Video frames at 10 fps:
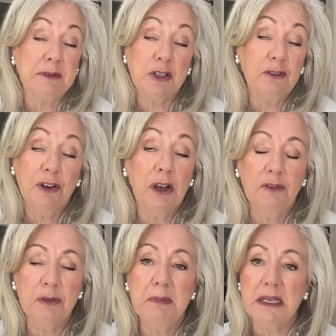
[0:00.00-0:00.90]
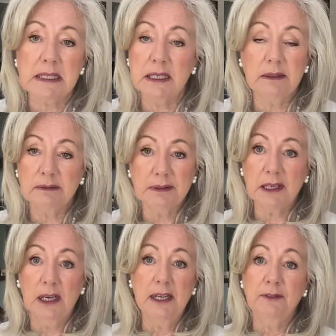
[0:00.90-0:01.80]
too far for me to
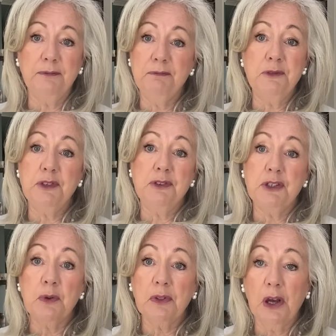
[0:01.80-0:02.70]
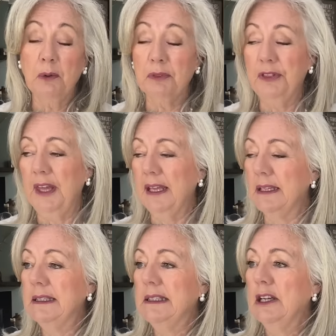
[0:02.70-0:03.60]
kind of do the whole thing
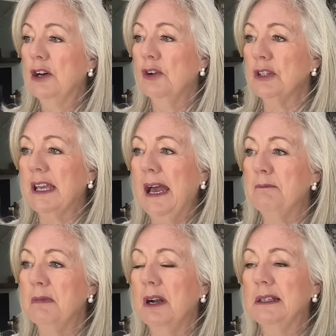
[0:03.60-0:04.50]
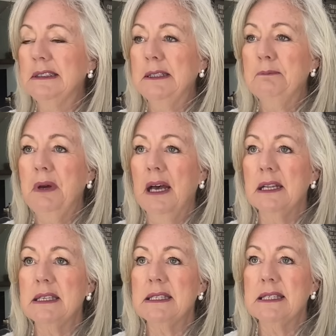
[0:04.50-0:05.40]
on camera.
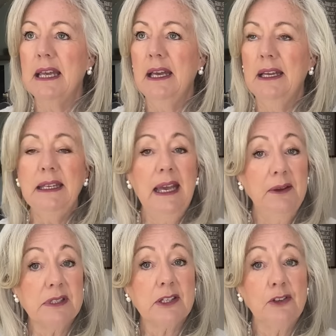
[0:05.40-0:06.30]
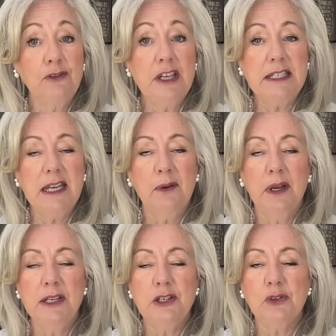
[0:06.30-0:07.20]
But uh, yeah, it was a good video. I
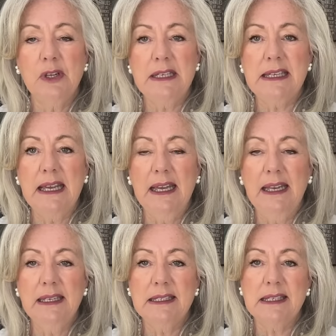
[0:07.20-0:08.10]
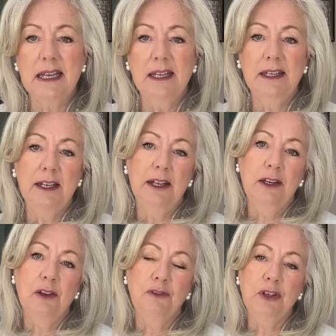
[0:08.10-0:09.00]
enjoyed it and uh, a
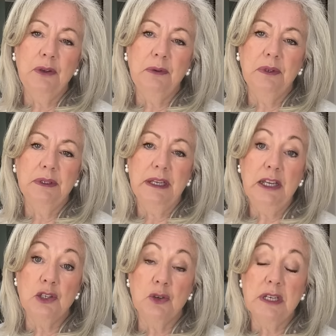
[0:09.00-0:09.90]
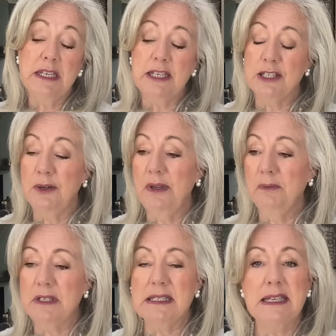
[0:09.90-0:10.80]
lot of you enjoyed it too, it
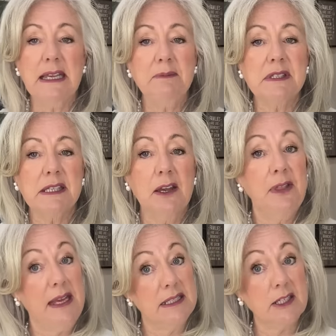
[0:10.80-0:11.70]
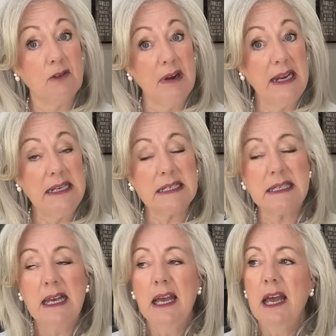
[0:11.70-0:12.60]
would seem. So that's great.
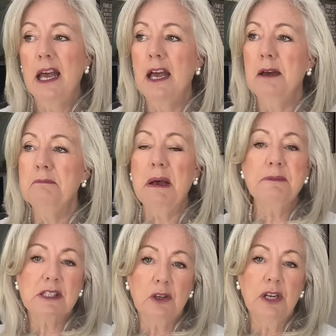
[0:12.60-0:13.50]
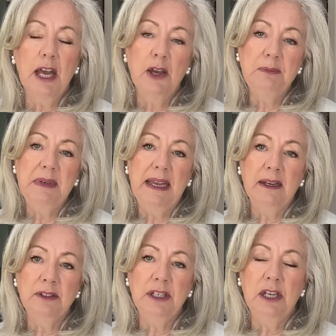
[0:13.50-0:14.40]
Uh, Mum's gone home now.
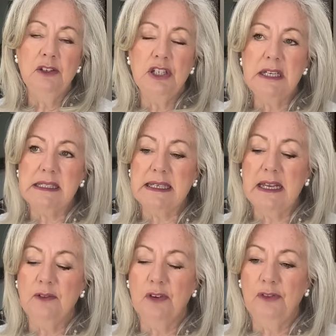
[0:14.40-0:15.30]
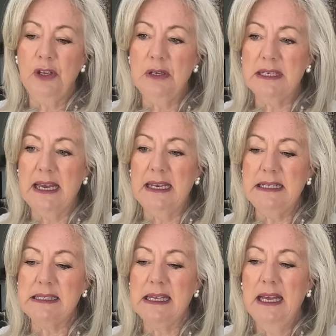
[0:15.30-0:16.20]
You know, she stayed for a few
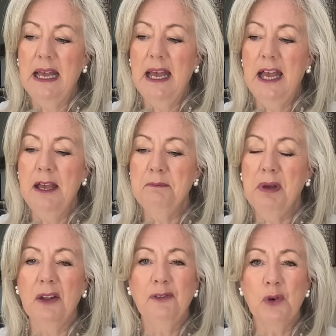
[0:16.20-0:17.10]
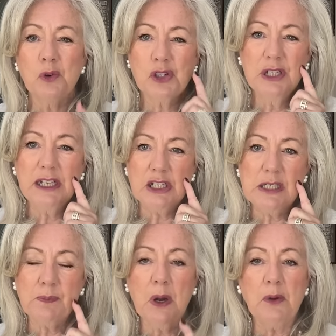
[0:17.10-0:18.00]
days. Um, but unfortunately, she's
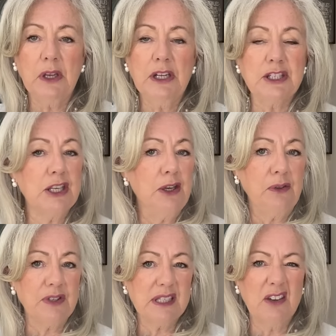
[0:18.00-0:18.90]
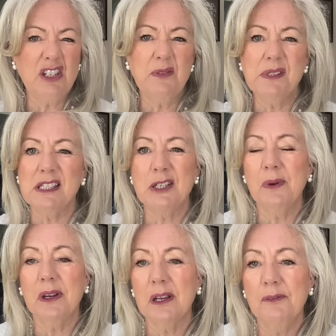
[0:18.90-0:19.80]
broken a tooth. So she was too
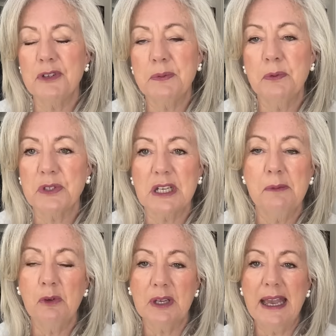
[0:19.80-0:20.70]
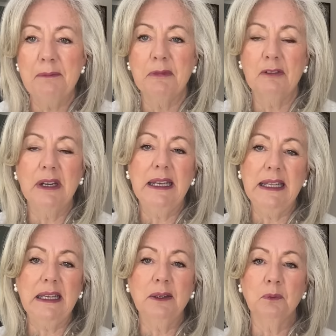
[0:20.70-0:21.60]
uncomfortable to come on camera
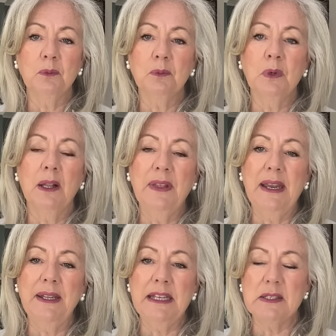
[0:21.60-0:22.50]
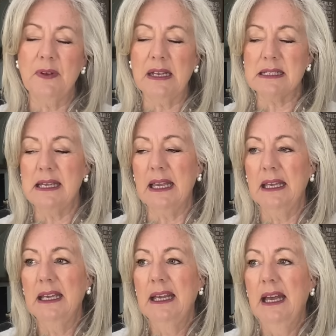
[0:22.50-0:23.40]
really while that needs fixing.
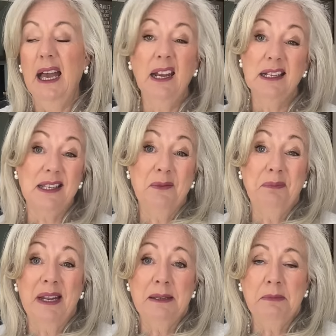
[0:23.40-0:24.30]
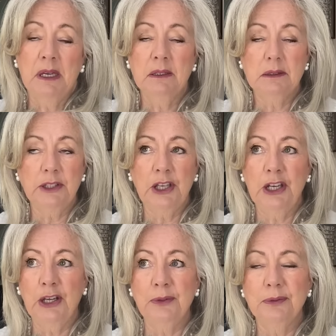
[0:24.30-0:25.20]
And I don't blame her, you
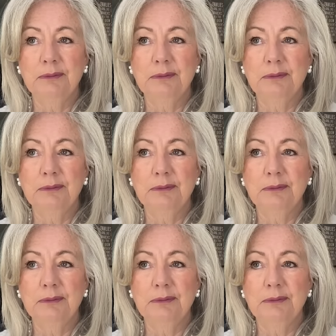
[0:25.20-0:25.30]
know.